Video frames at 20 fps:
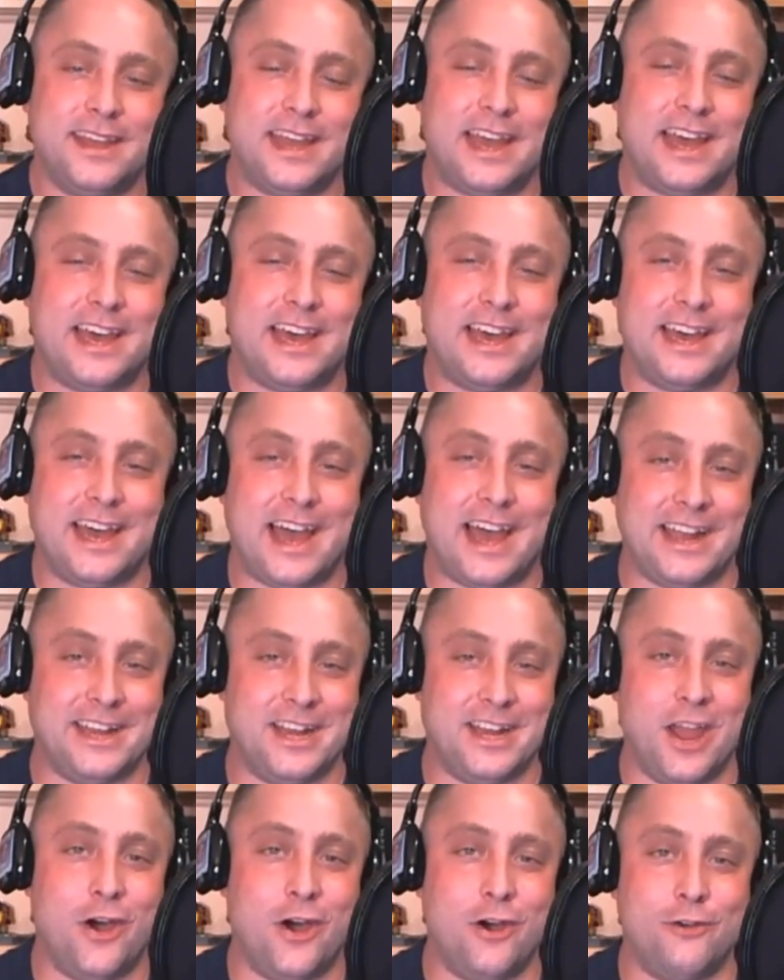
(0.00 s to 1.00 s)
I
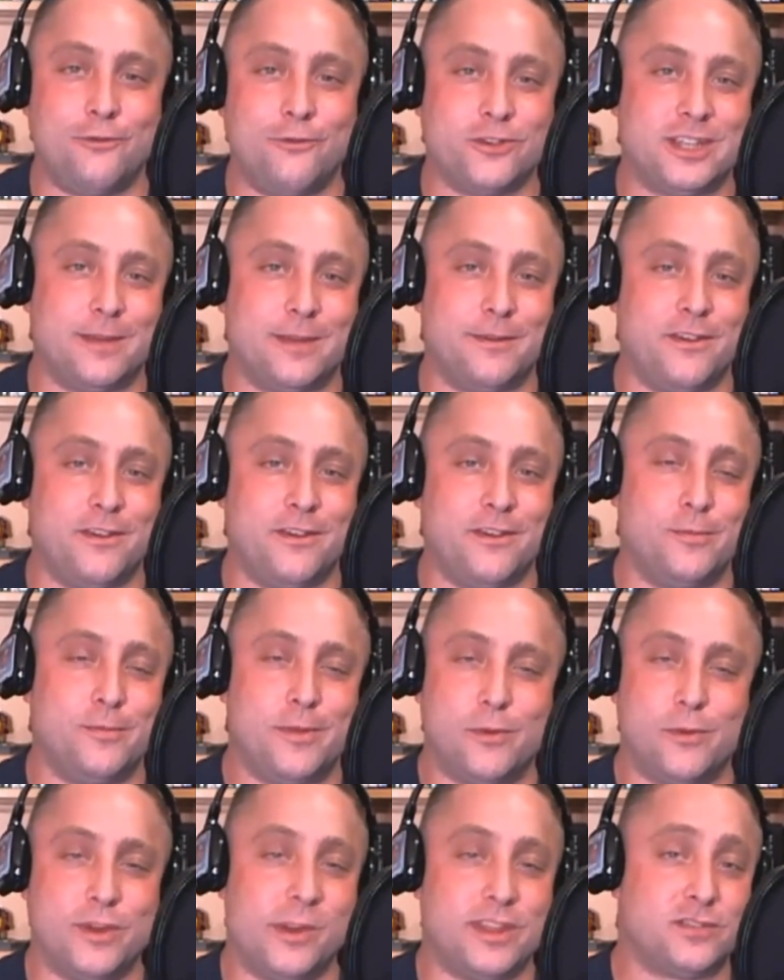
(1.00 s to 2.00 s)
know for some of you've
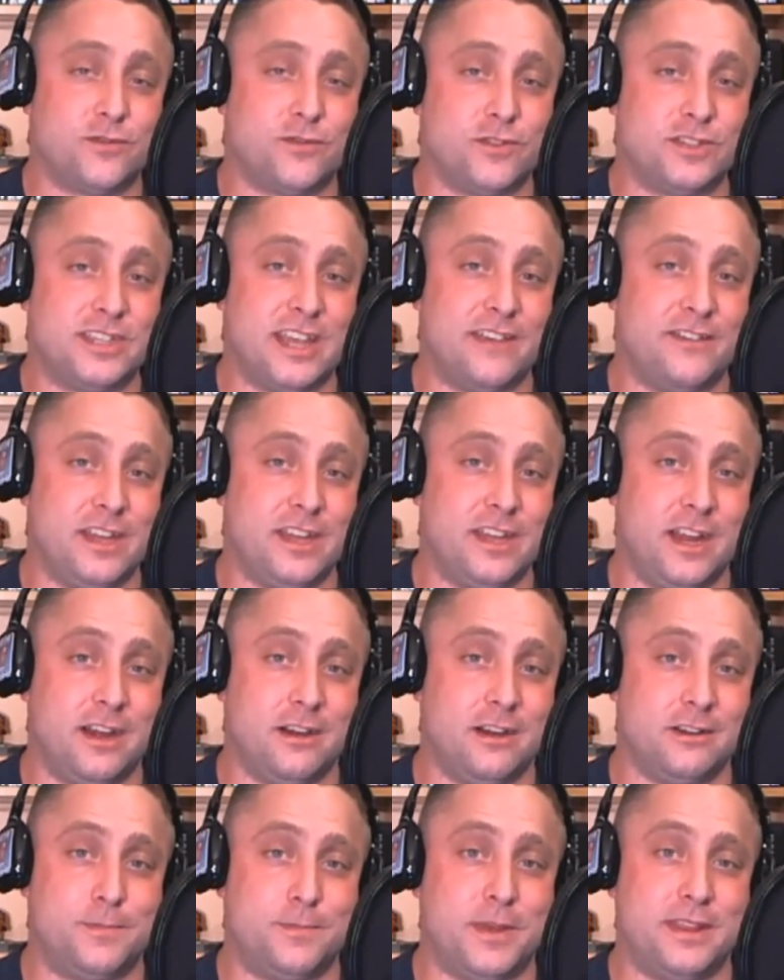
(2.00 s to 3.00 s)
been with us for 7
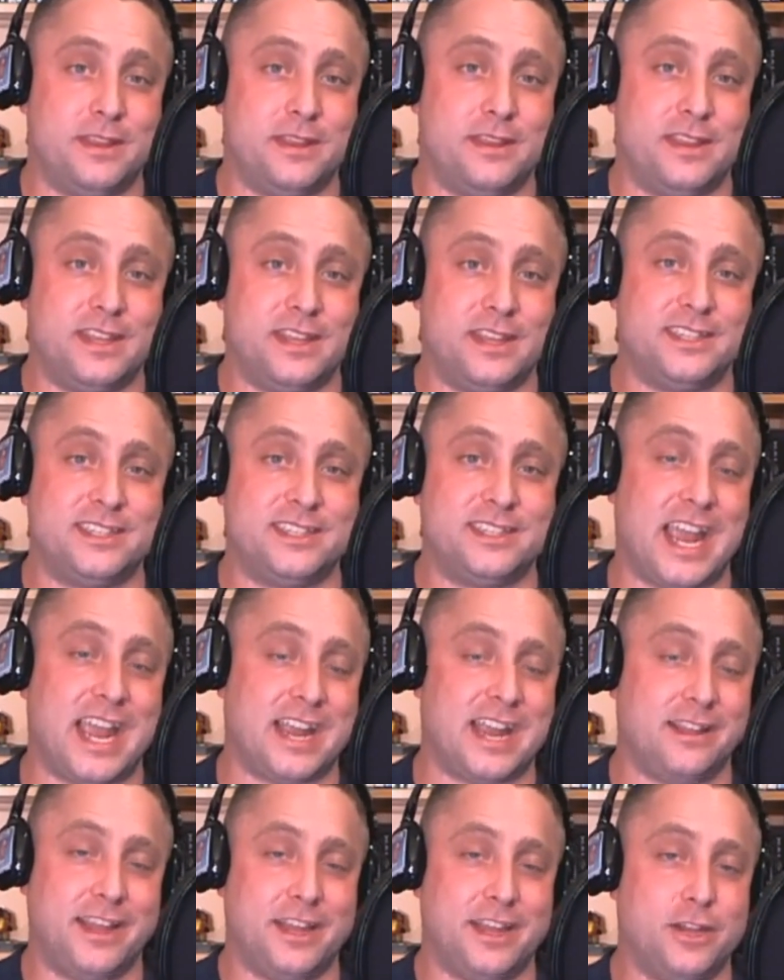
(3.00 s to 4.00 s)
years, but this is
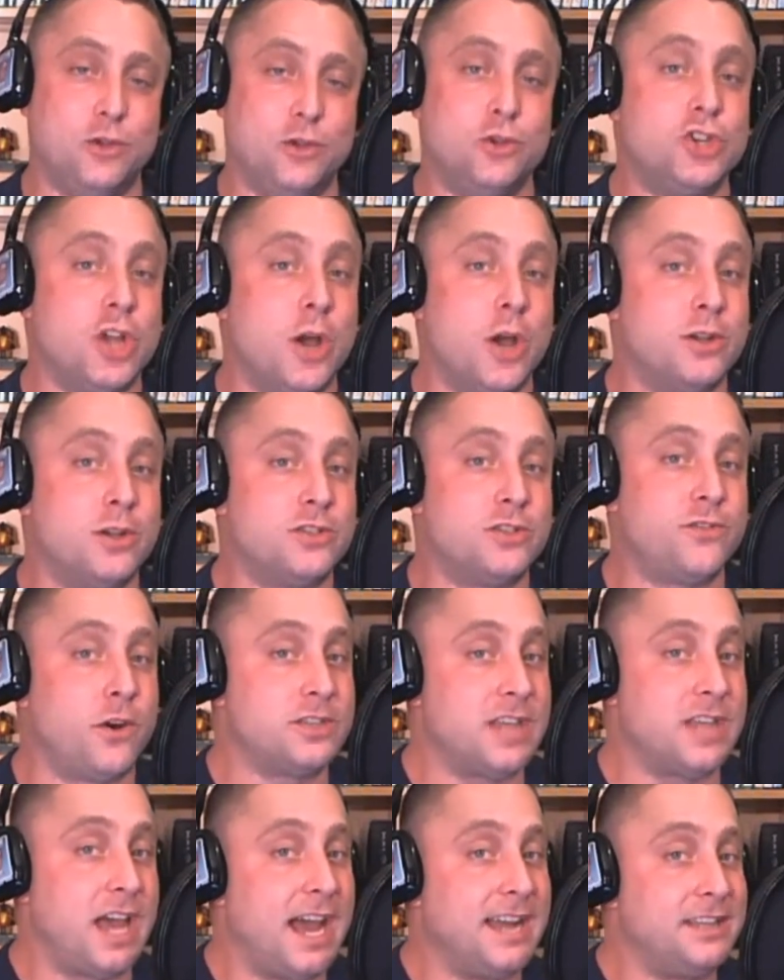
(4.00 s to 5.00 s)
technically a new show as far
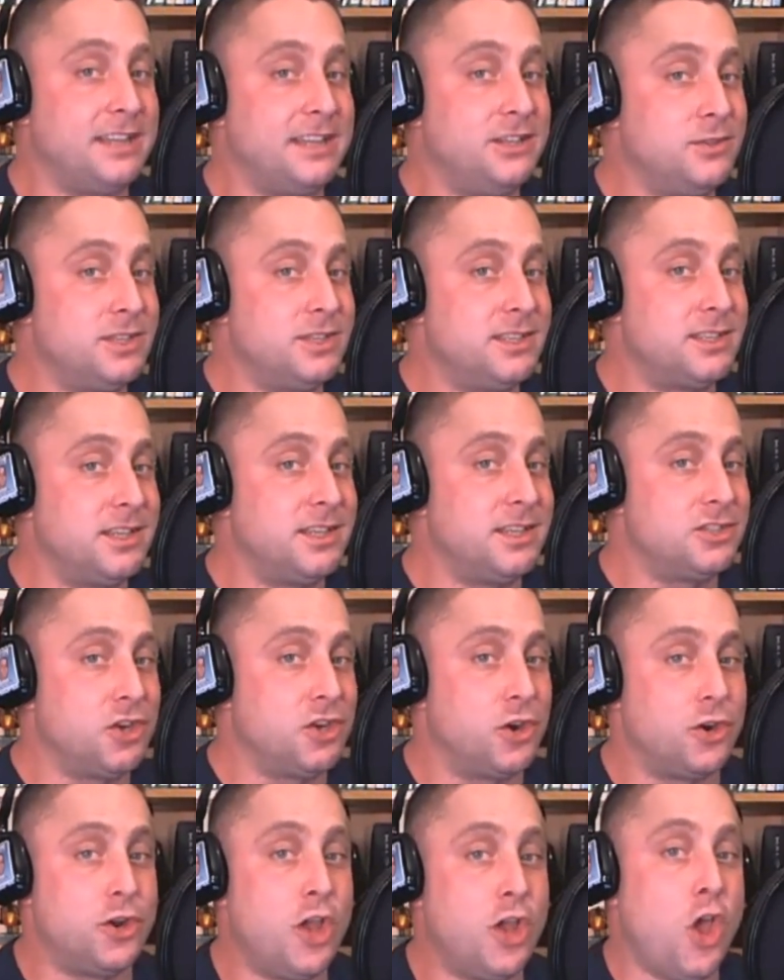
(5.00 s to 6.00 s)
as iTunes is
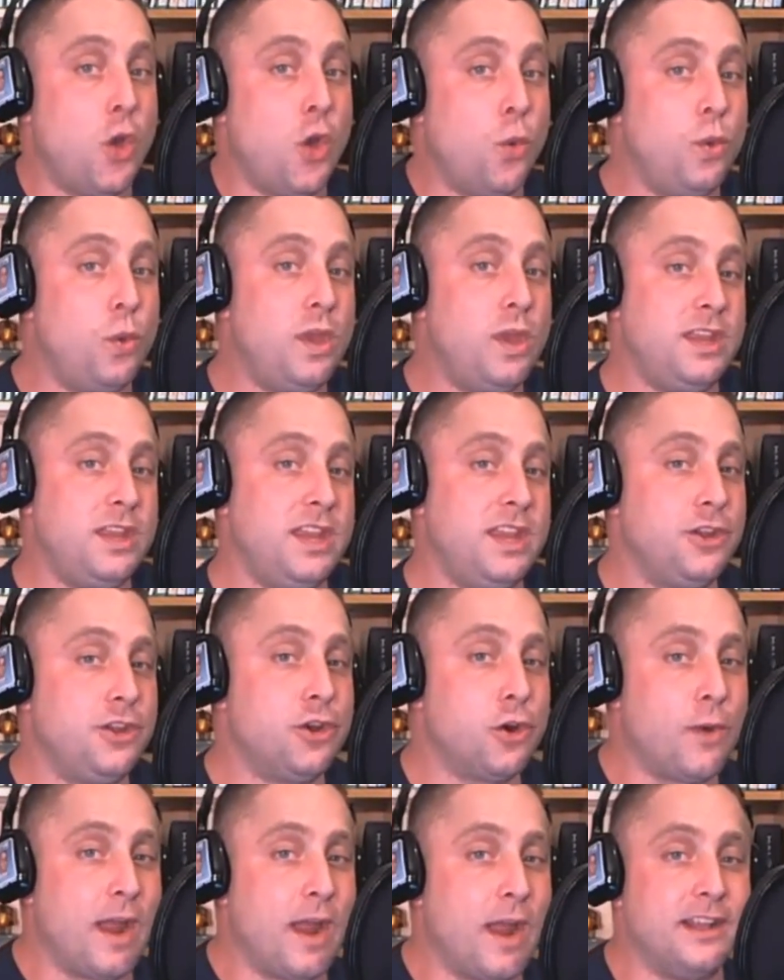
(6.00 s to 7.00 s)
concerned. We need
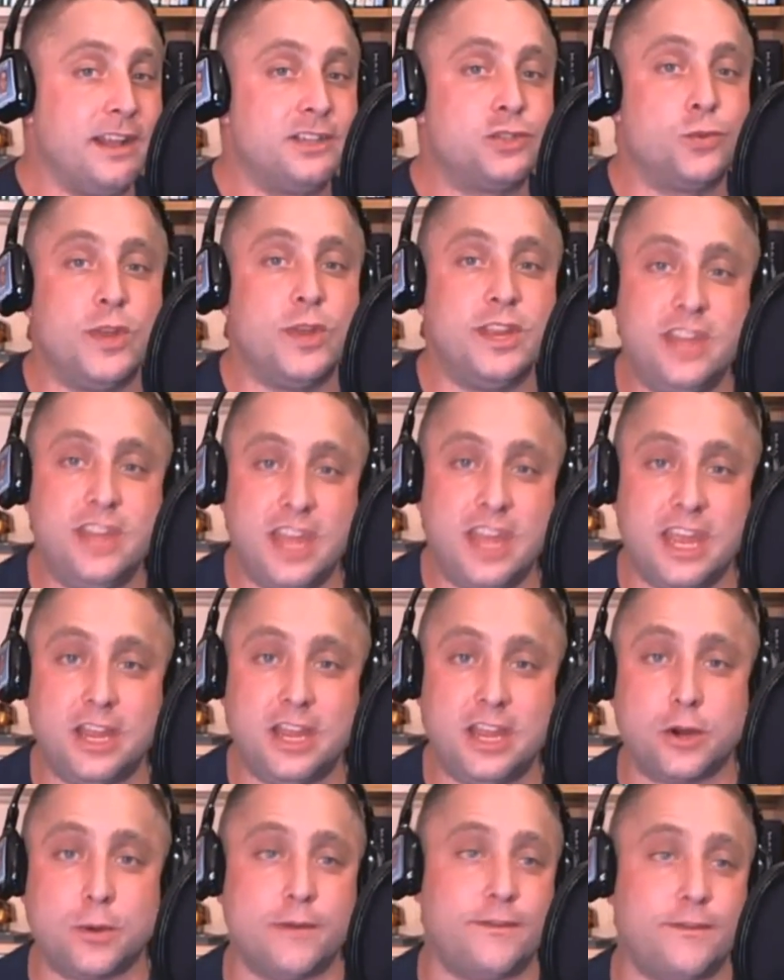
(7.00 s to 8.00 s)
your ratings. We need
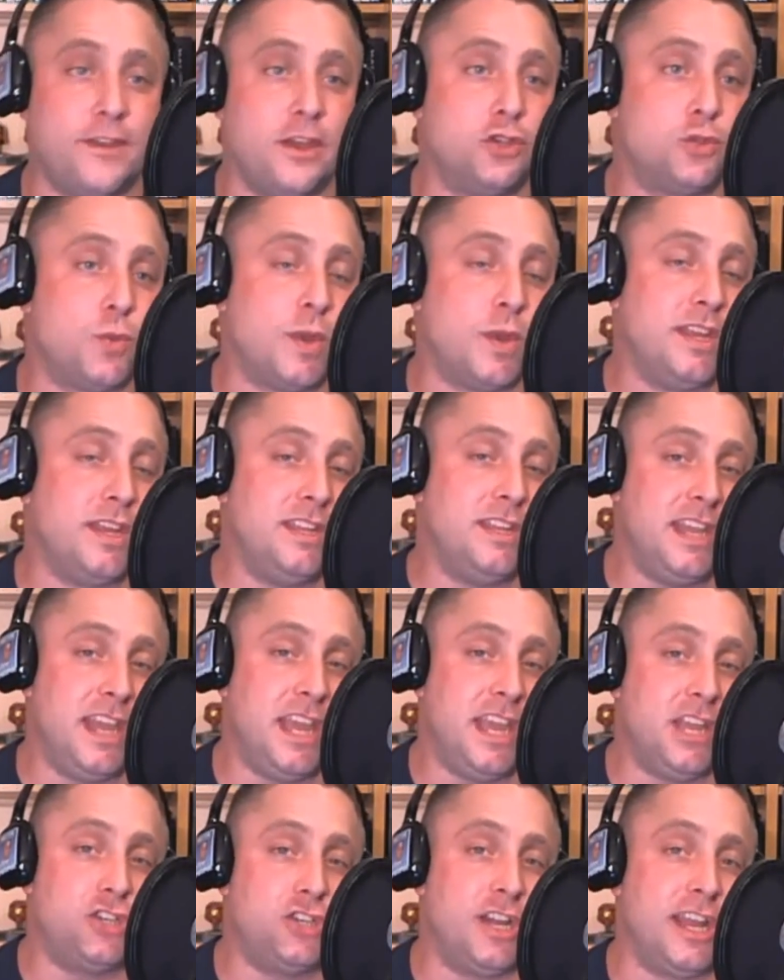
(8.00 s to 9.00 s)
your reviews. We
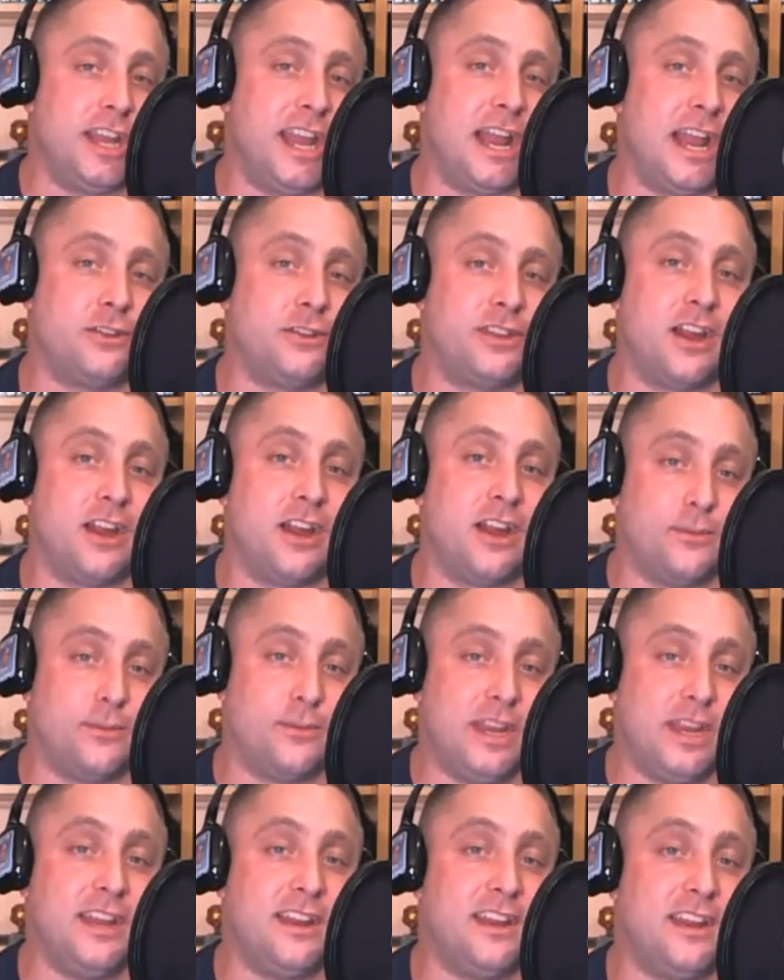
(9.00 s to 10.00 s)
need you to get out there.
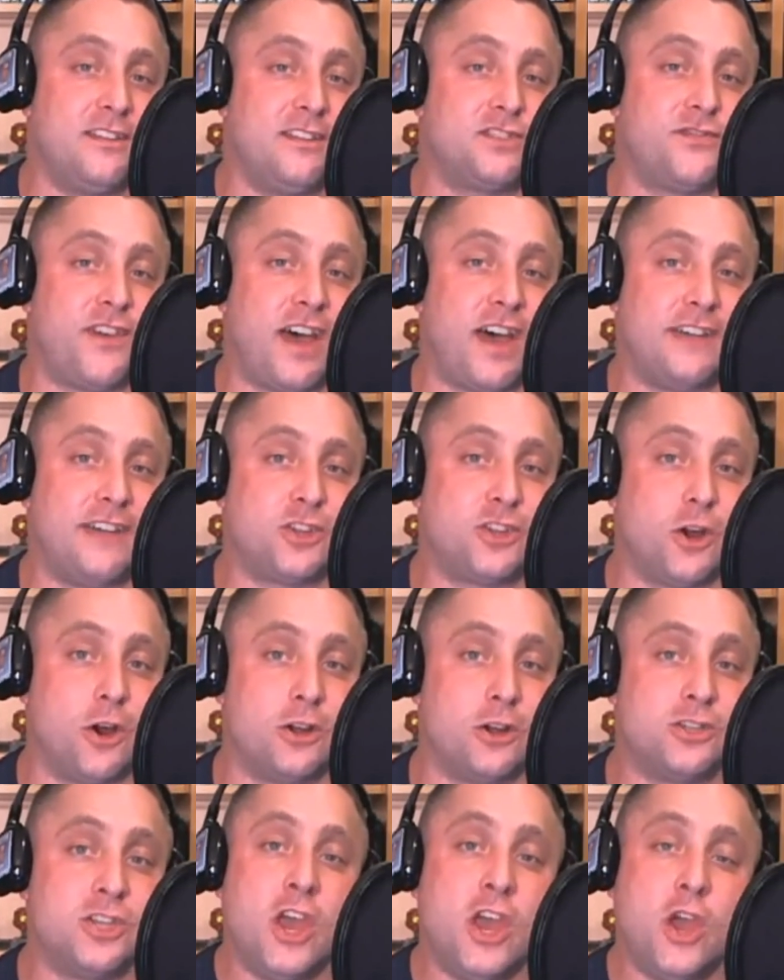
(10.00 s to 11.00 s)
We need to give us 5
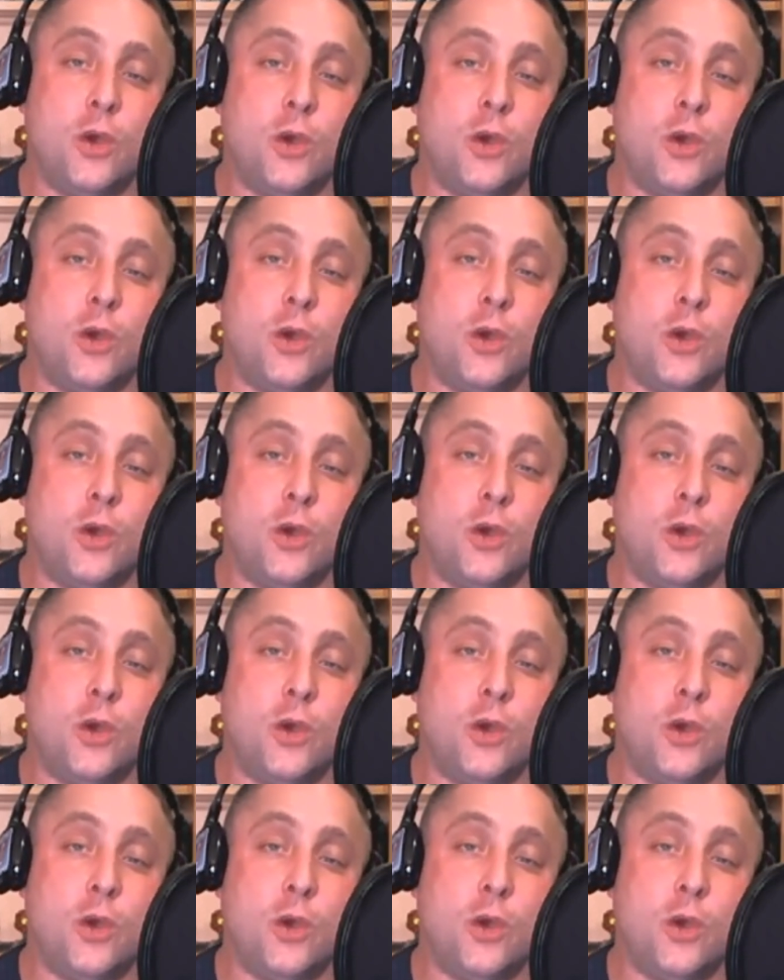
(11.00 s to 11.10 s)
stars.